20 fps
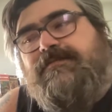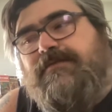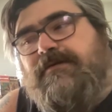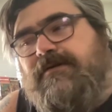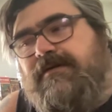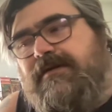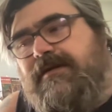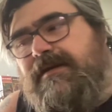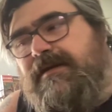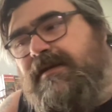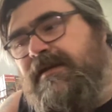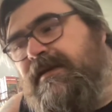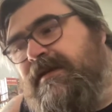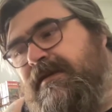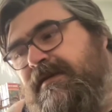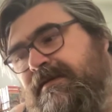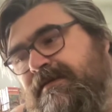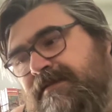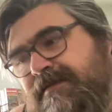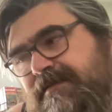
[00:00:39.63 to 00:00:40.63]
book
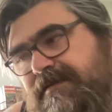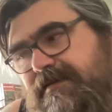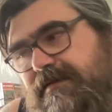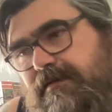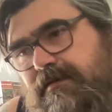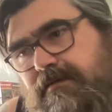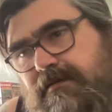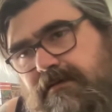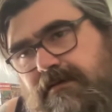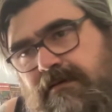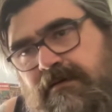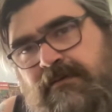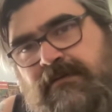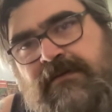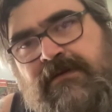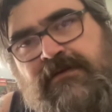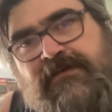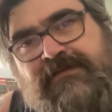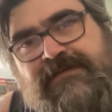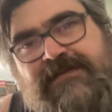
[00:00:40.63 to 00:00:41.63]
is a
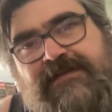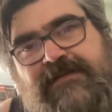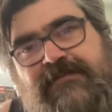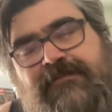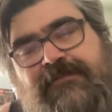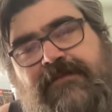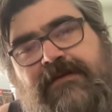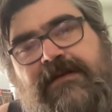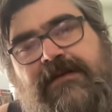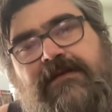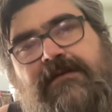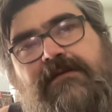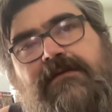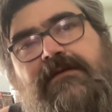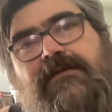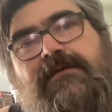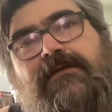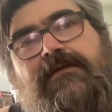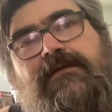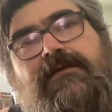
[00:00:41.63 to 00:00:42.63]
little different
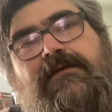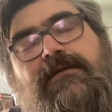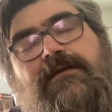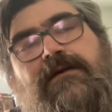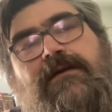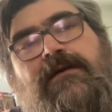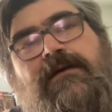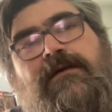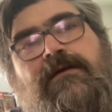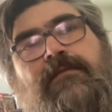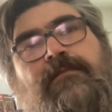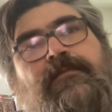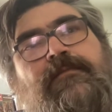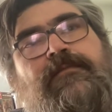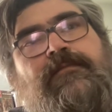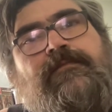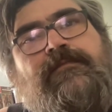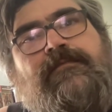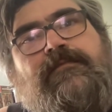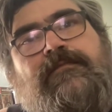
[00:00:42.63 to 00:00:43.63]
um,
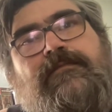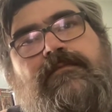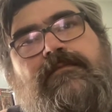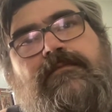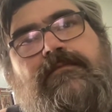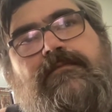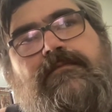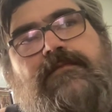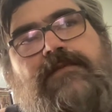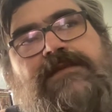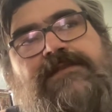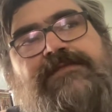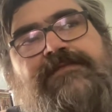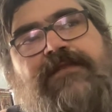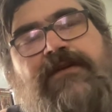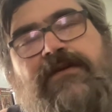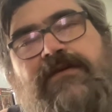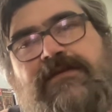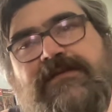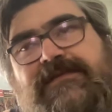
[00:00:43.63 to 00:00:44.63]
as
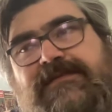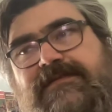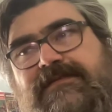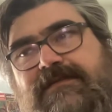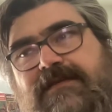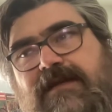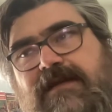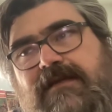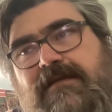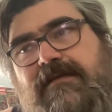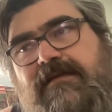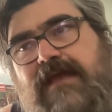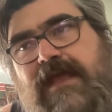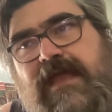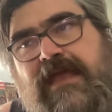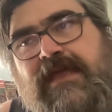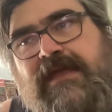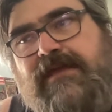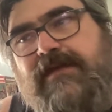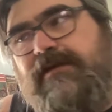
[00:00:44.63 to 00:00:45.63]
far as
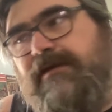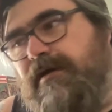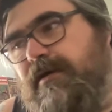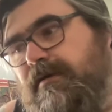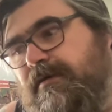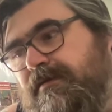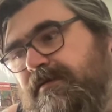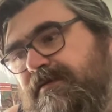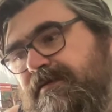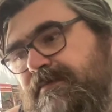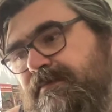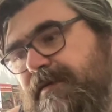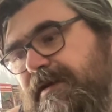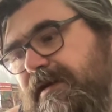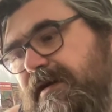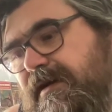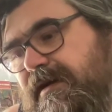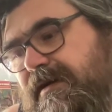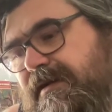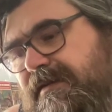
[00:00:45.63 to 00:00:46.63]
Hank goes,
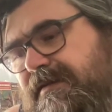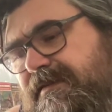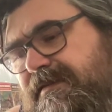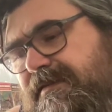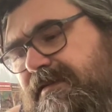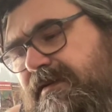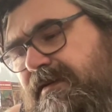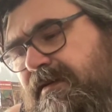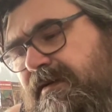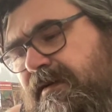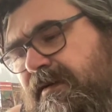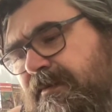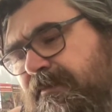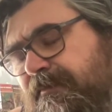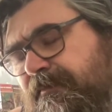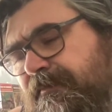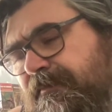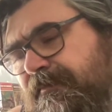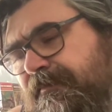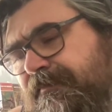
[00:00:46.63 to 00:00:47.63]
because
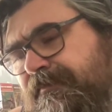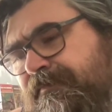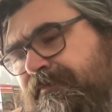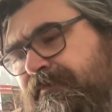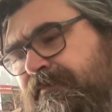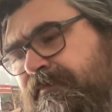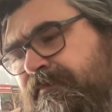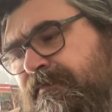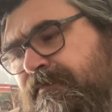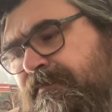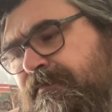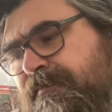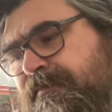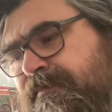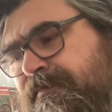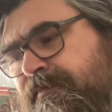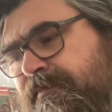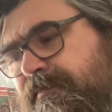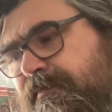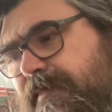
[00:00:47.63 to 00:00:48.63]
um,
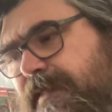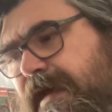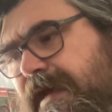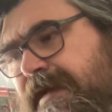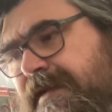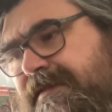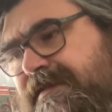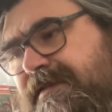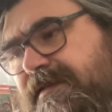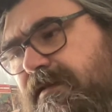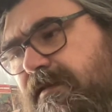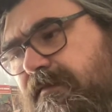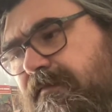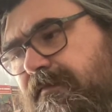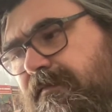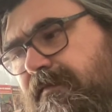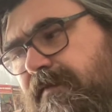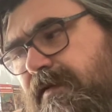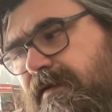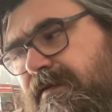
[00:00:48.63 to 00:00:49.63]
it's the
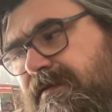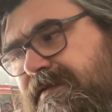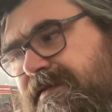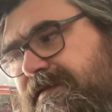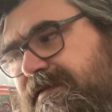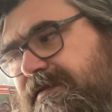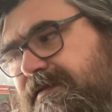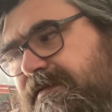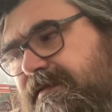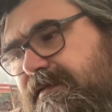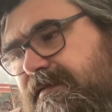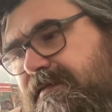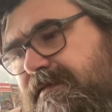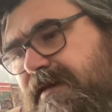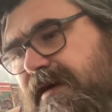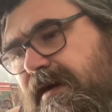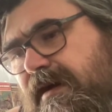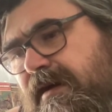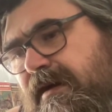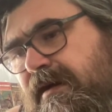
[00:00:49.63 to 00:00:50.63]
first
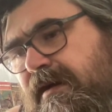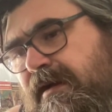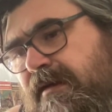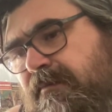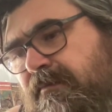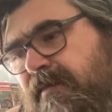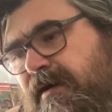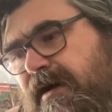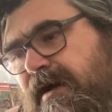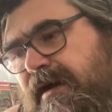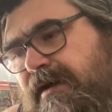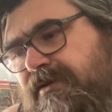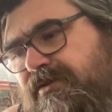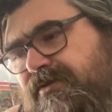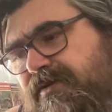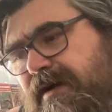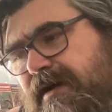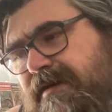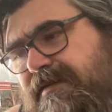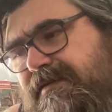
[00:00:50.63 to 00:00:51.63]
time I
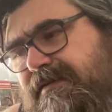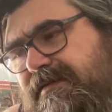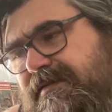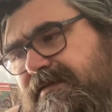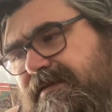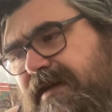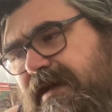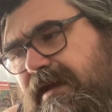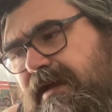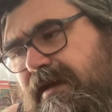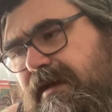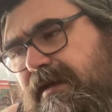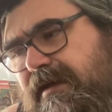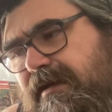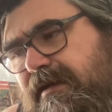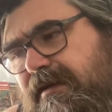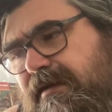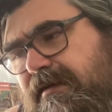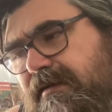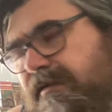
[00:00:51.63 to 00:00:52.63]
tried to
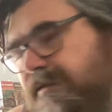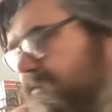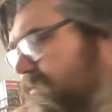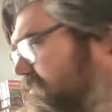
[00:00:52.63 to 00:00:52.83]
take